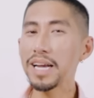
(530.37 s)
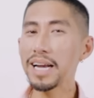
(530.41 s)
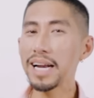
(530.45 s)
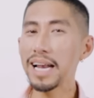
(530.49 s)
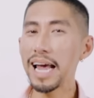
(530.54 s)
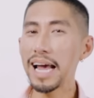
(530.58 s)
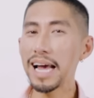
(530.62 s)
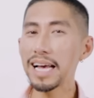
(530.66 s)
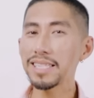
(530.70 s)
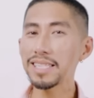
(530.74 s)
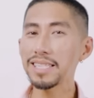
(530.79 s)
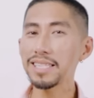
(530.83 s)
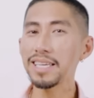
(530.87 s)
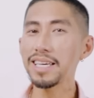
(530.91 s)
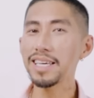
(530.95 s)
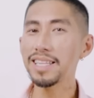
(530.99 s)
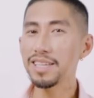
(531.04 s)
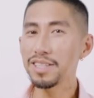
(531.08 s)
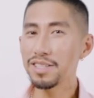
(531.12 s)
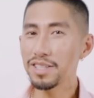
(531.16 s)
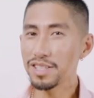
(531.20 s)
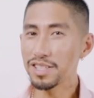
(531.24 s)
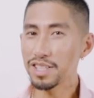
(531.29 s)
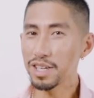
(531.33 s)
class in
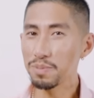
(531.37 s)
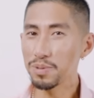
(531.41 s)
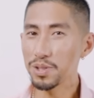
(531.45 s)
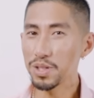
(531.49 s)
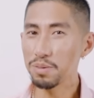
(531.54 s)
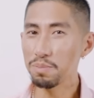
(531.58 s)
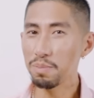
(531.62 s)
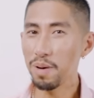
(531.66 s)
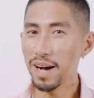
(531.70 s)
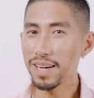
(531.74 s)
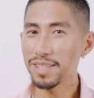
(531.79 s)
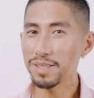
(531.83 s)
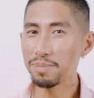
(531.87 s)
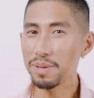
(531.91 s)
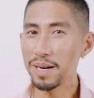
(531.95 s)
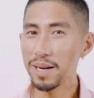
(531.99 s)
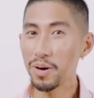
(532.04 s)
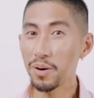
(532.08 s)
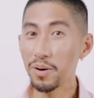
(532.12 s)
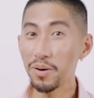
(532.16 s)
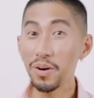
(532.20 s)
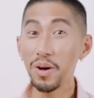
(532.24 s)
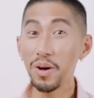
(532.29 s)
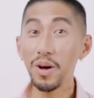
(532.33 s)
the description box
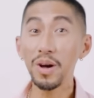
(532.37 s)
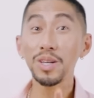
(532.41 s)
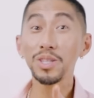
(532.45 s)
below.